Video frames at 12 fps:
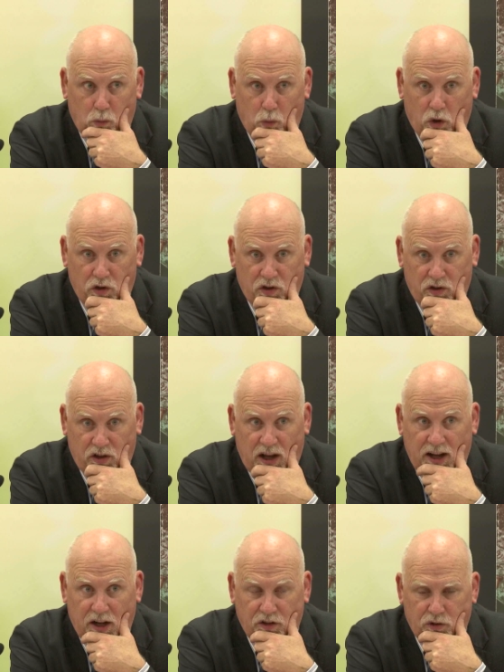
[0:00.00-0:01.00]
what
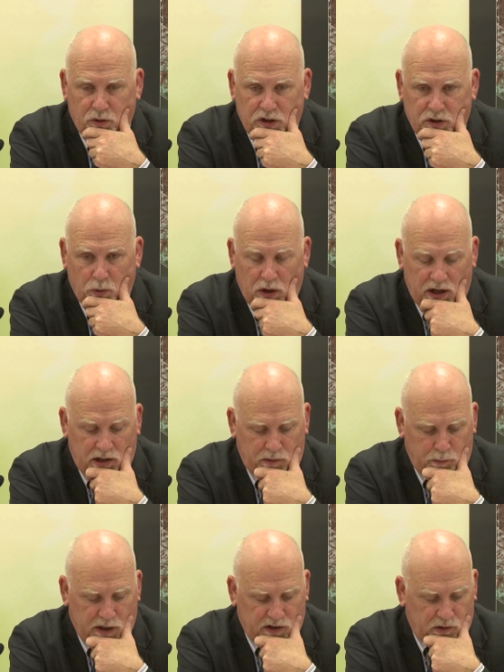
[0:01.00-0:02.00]
they are doing and the way it
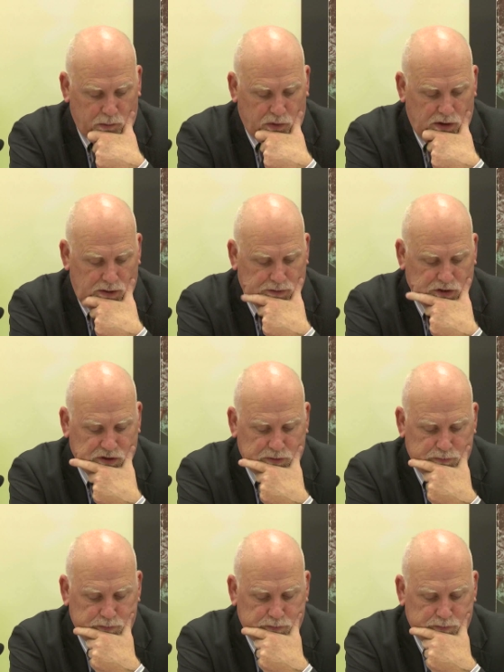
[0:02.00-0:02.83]
impacts on privacy.